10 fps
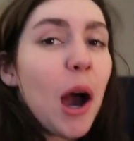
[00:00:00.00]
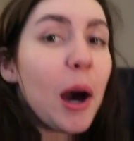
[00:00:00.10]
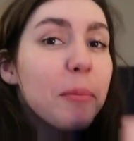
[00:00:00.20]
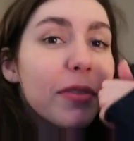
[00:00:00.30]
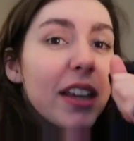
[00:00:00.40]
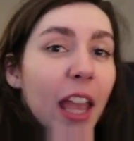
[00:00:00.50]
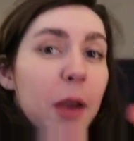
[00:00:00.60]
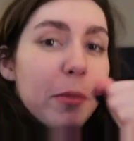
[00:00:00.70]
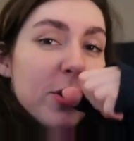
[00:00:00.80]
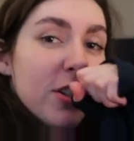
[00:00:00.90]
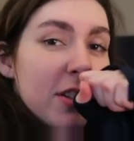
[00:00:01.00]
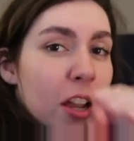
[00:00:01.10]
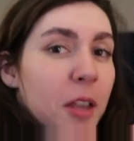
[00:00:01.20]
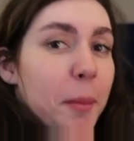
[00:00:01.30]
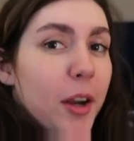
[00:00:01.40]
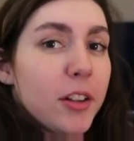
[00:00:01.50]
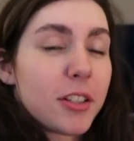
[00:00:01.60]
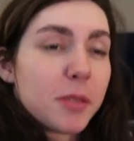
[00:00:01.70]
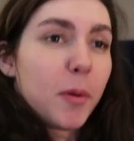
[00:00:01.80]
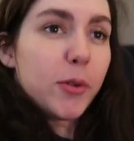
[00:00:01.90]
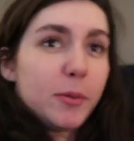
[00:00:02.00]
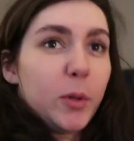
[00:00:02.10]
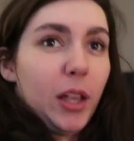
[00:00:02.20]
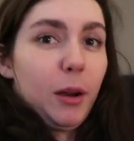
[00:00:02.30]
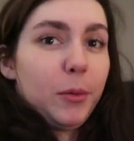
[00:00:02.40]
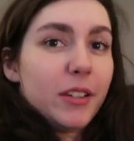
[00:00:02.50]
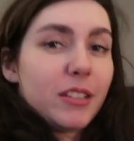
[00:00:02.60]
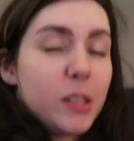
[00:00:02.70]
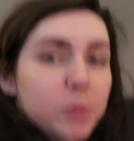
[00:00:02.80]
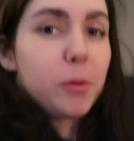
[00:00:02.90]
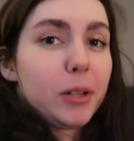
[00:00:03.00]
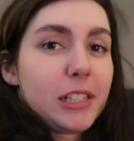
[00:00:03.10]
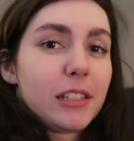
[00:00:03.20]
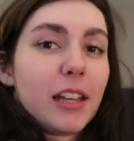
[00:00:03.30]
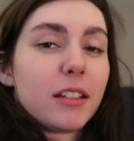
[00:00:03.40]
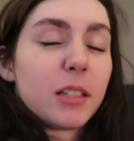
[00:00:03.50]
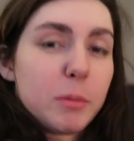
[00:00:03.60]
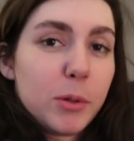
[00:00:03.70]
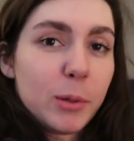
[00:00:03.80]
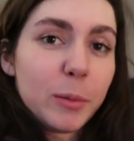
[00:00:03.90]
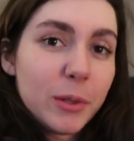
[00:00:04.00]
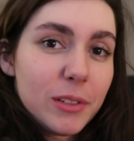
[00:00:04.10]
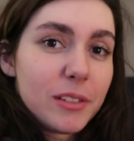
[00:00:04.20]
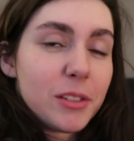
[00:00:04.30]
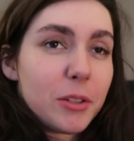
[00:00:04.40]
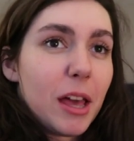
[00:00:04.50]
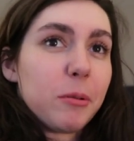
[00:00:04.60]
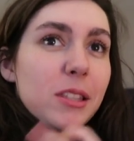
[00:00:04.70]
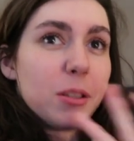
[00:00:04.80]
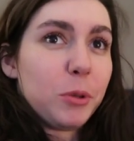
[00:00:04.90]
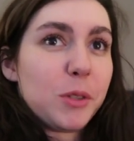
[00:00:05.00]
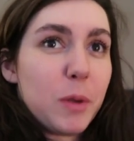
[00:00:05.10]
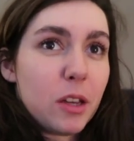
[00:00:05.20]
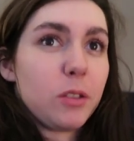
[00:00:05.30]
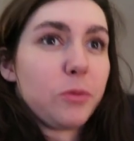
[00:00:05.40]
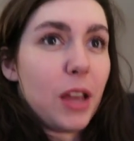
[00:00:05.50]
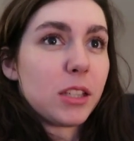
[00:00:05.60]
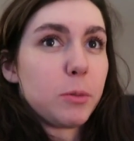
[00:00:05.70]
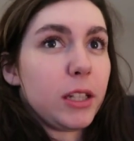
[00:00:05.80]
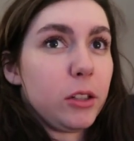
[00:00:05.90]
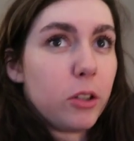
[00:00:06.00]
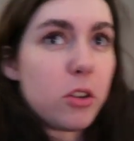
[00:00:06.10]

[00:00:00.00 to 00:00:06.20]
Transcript: Um, the cameras she's talking about are disposable cameras because we wanted to take disposables. Yeah. So that was the ones we oh, couldn't we find, so we had to go to